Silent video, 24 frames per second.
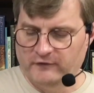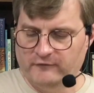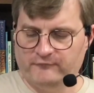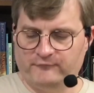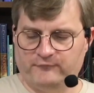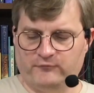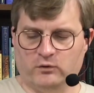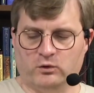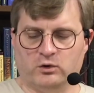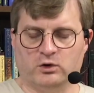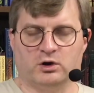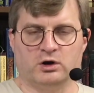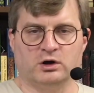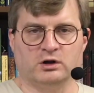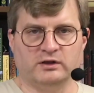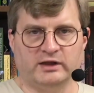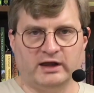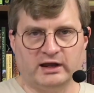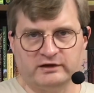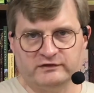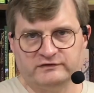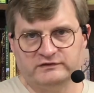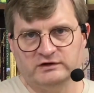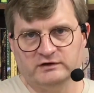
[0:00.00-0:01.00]
for
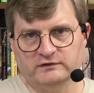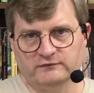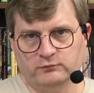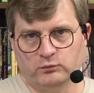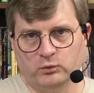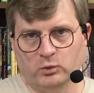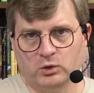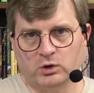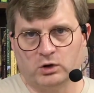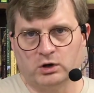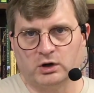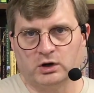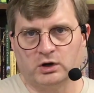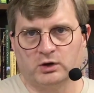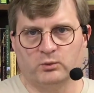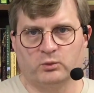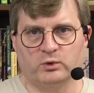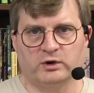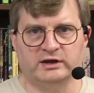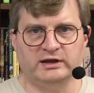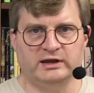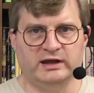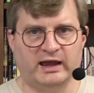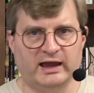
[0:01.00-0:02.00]
Legacy of War,
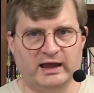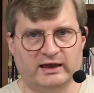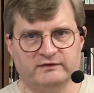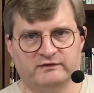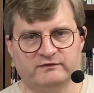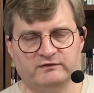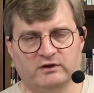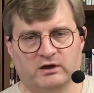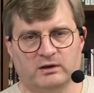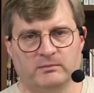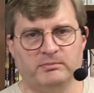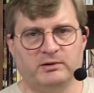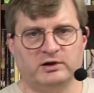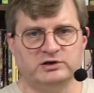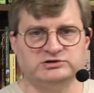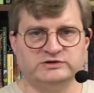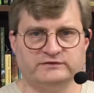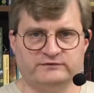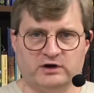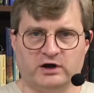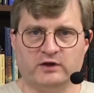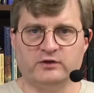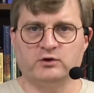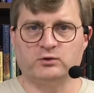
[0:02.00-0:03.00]
where he had a bunch
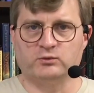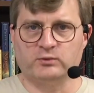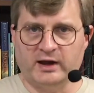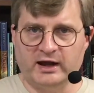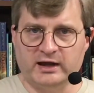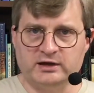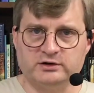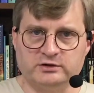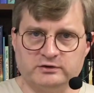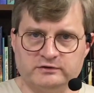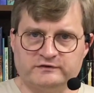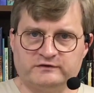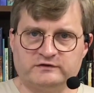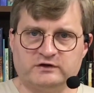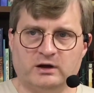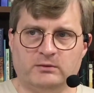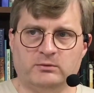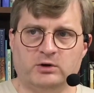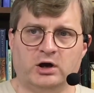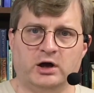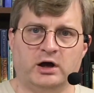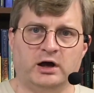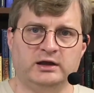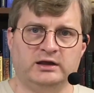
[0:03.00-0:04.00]
of other writers
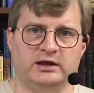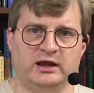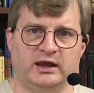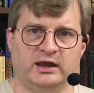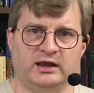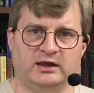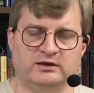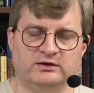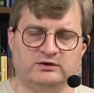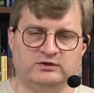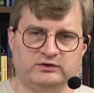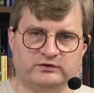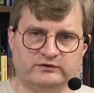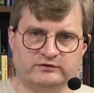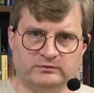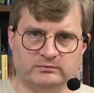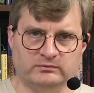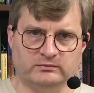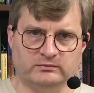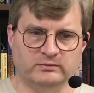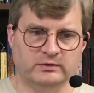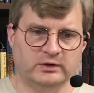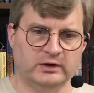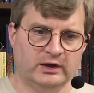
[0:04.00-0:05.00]
come on and do
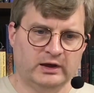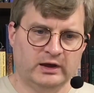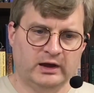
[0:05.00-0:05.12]
some